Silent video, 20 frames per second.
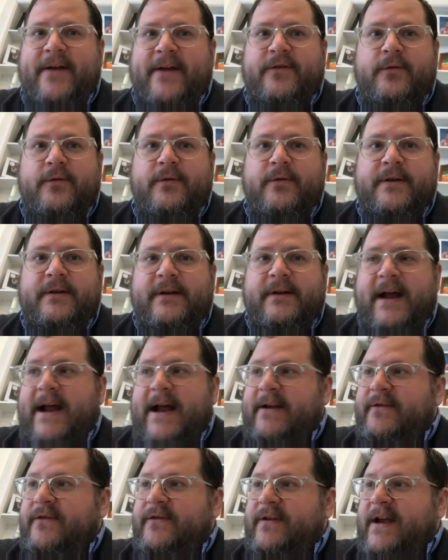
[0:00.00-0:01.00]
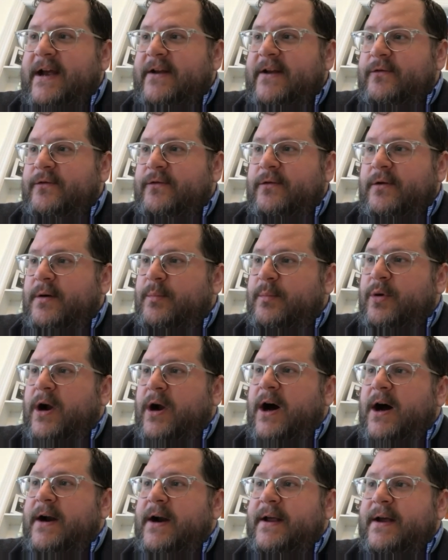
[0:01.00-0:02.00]
to in the United States or
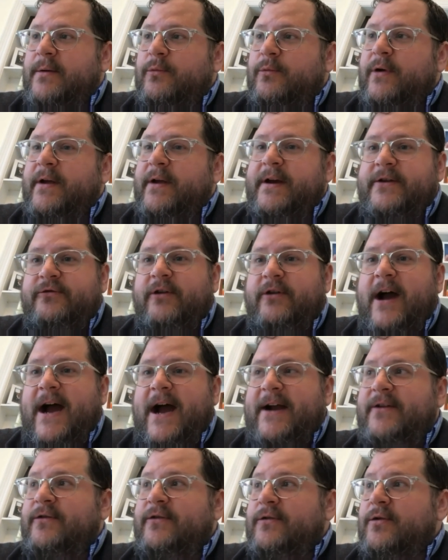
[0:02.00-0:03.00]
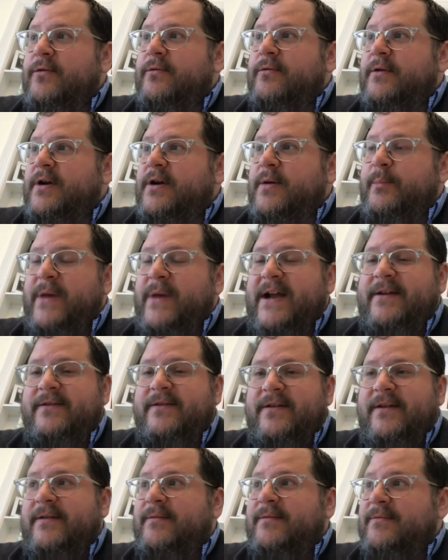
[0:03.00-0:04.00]
abroad and really try to commit
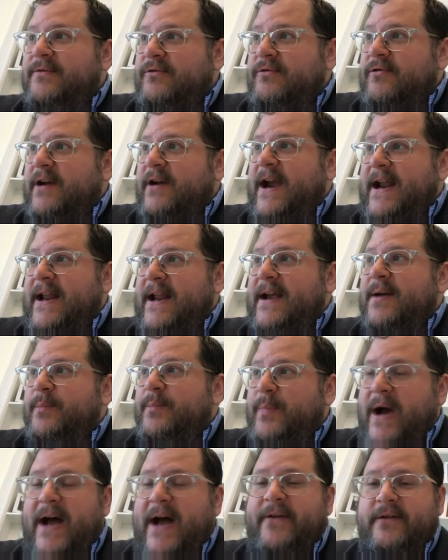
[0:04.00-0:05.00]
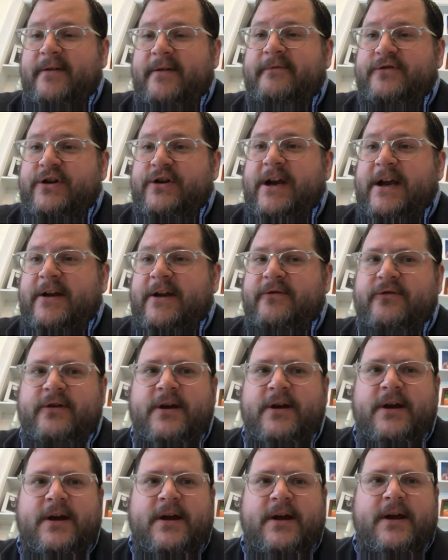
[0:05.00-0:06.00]
to creating positive change.
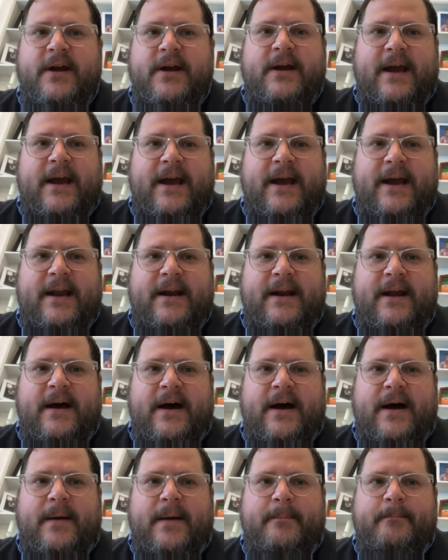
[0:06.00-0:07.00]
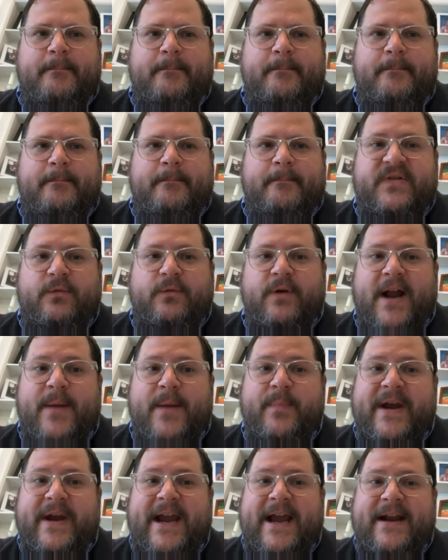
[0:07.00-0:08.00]
And so when I
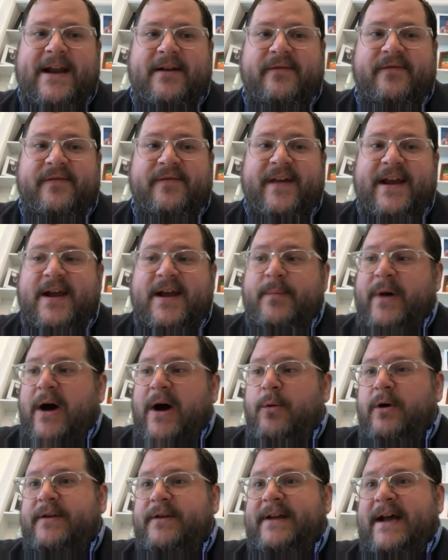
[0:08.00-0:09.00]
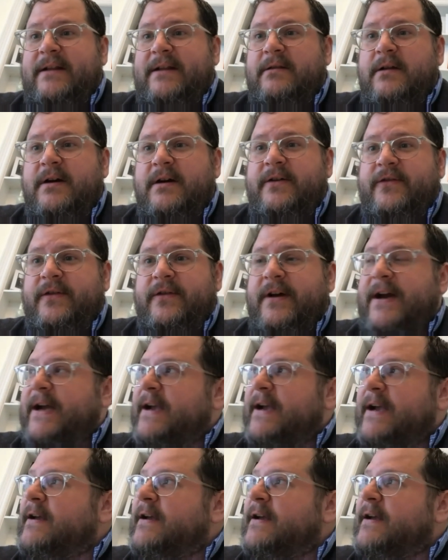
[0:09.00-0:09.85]
began to think about what that looks like,